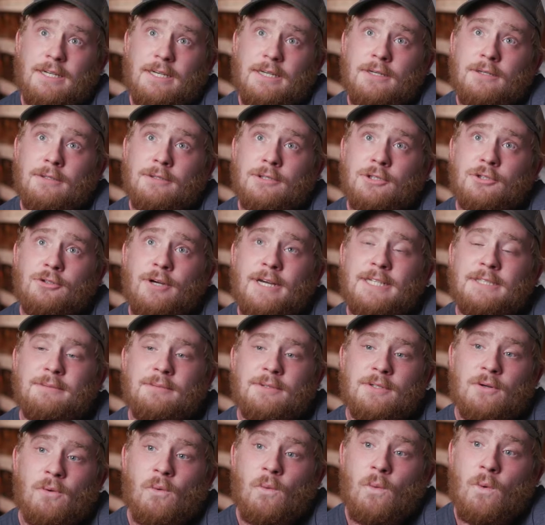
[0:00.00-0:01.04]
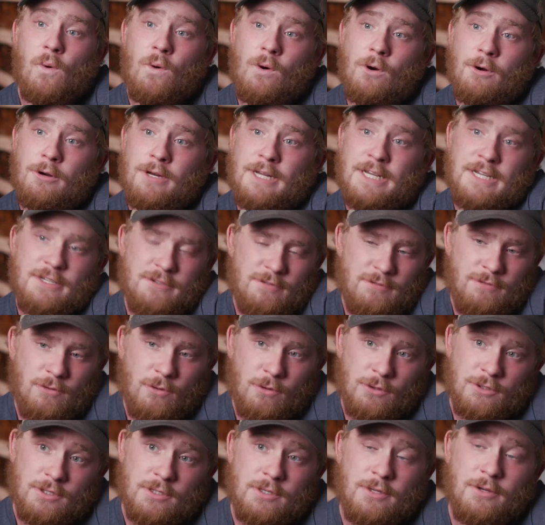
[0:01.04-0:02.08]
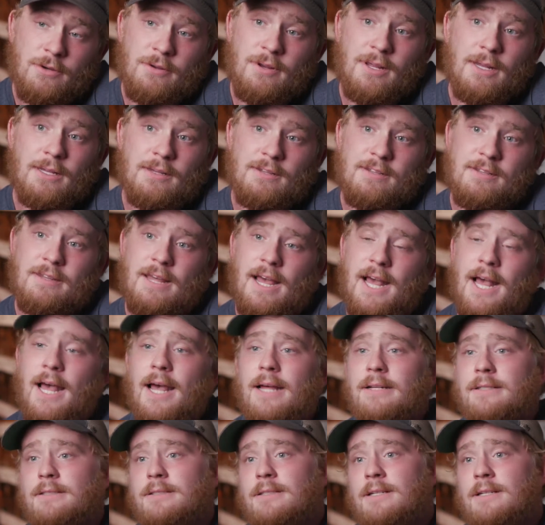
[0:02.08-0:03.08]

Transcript: Skilled Tradesman Award is for students that